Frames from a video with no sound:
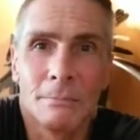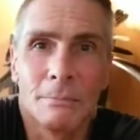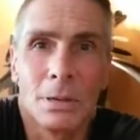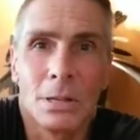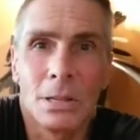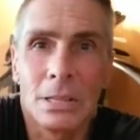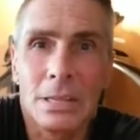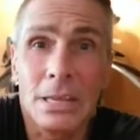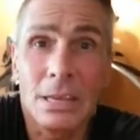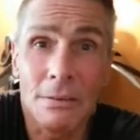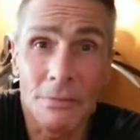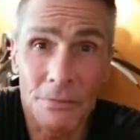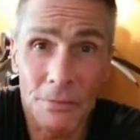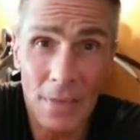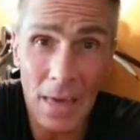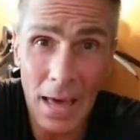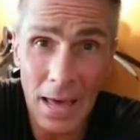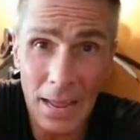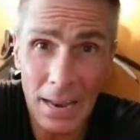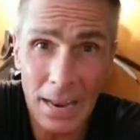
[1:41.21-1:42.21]
belief
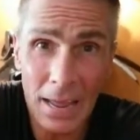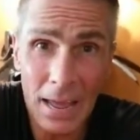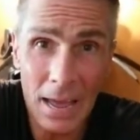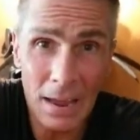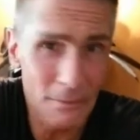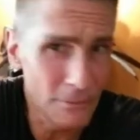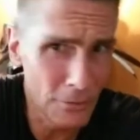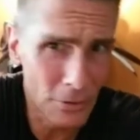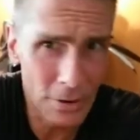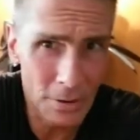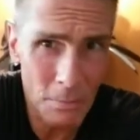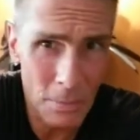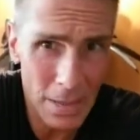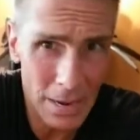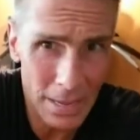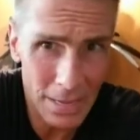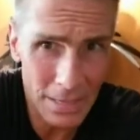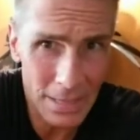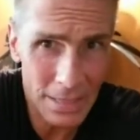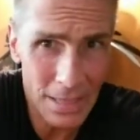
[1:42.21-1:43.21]
that ever
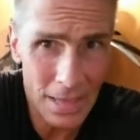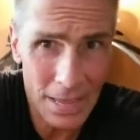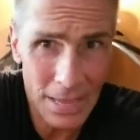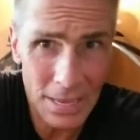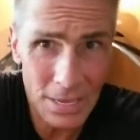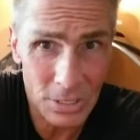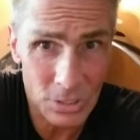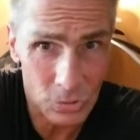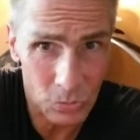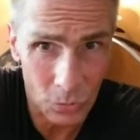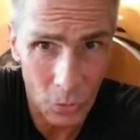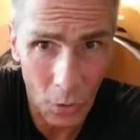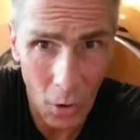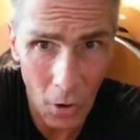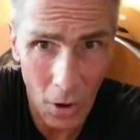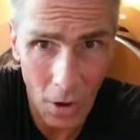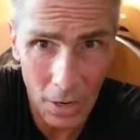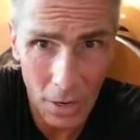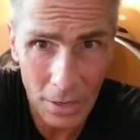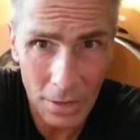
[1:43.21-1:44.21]
admitting that he is
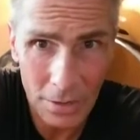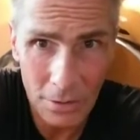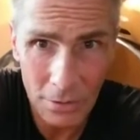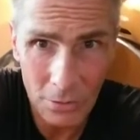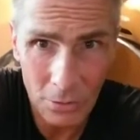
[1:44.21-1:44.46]
wrong